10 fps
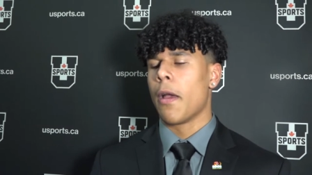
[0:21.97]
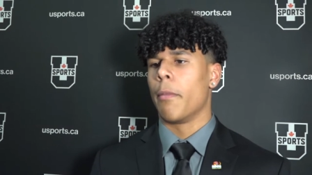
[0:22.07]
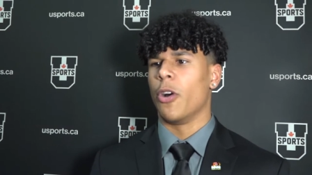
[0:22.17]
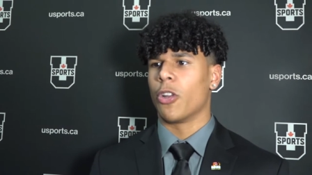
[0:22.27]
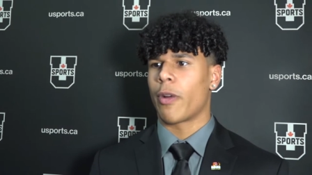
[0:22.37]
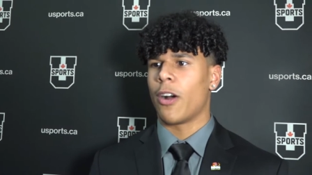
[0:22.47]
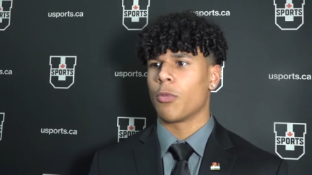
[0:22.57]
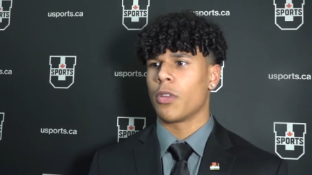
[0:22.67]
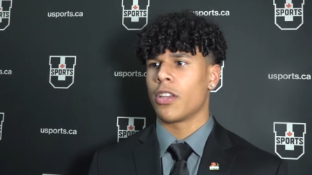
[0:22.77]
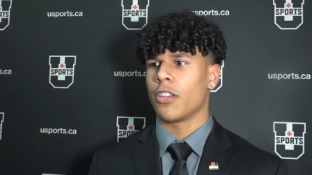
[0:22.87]
build
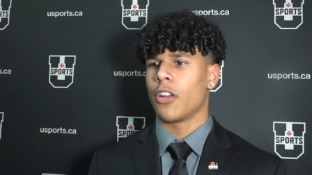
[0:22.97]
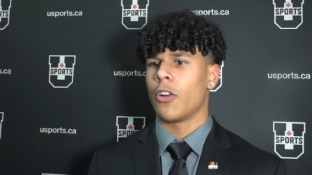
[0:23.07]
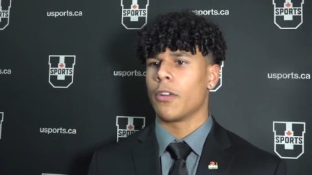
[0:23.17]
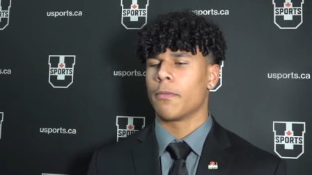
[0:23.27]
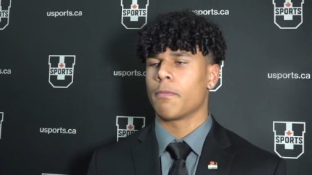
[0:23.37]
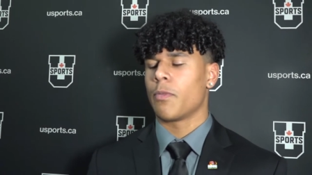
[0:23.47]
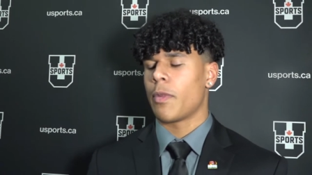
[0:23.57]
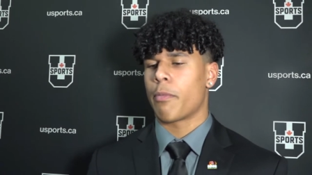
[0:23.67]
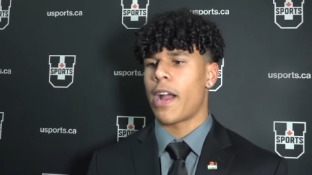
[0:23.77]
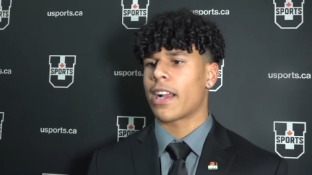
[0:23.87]
around me, you know, and
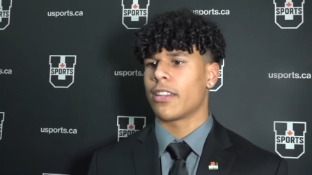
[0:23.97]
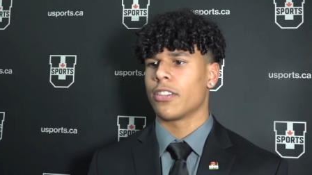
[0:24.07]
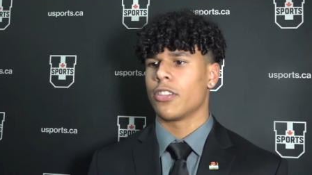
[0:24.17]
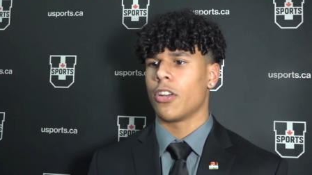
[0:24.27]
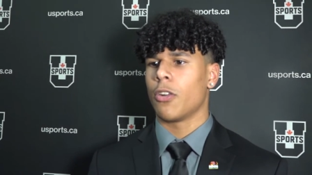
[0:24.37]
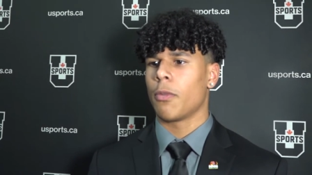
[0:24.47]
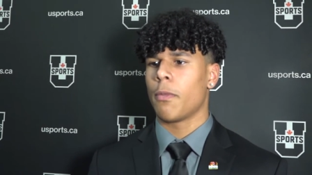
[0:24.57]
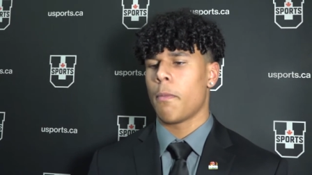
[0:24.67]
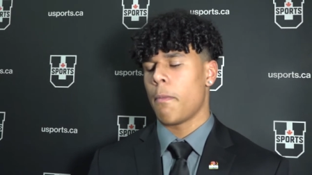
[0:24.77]
in practice, you know,